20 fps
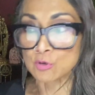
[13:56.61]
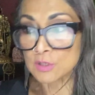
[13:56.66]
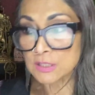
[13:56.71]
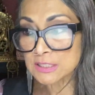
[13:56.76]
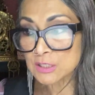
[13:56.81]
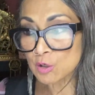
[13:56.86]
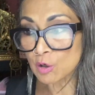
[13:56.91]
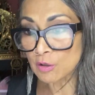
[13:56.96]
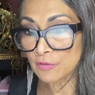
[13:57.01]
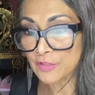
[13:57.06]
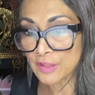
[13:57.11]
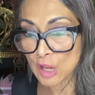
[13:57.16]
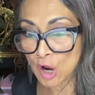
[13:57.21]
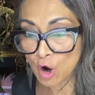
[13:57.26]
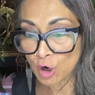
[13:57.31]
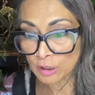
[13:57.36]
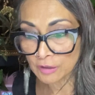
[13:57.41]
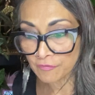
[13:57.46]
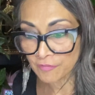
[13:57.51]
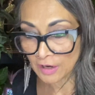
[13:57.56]
It's called The
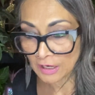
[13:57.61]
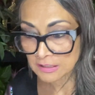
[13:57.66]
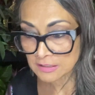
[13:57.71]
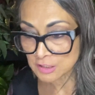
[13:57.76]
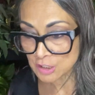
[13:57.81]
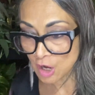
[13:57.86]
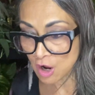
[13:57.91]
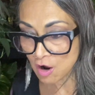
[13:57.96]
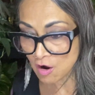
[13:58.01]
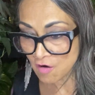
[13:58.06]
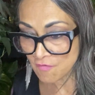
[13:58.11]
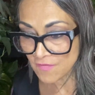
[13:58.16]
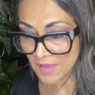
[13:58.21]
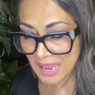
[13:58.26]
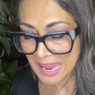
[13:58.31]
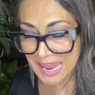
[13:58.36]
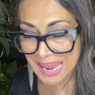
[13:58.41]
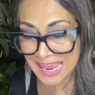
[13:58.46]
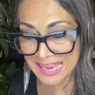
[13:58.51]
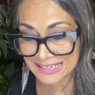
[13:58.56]
Artifact of
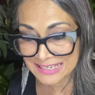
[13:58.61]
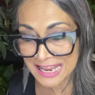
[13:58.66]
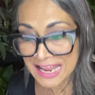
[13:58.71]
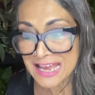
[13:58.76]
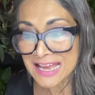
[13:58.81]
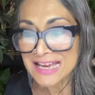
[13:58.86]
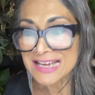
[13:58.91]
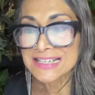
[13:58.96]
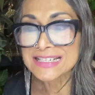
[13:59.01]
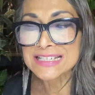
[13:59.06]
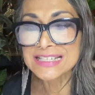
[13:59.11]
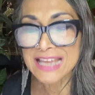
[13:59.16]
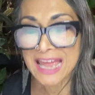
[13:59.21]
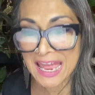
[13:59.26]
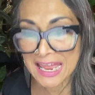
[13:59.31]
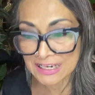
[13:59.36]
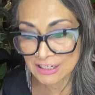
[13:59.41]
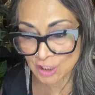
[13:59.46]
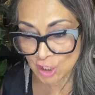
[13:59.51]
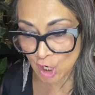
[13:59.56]

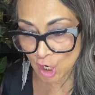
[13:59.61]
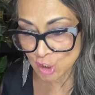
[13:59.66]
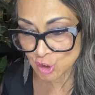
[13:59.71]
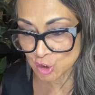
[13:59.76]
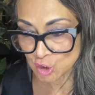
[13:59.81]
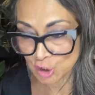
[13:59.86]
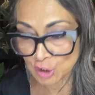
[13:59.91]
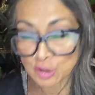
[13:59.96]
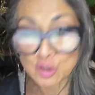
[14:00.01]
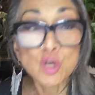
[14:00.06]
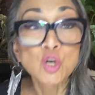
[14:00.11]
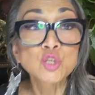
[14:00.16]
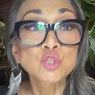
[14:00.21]
Intention.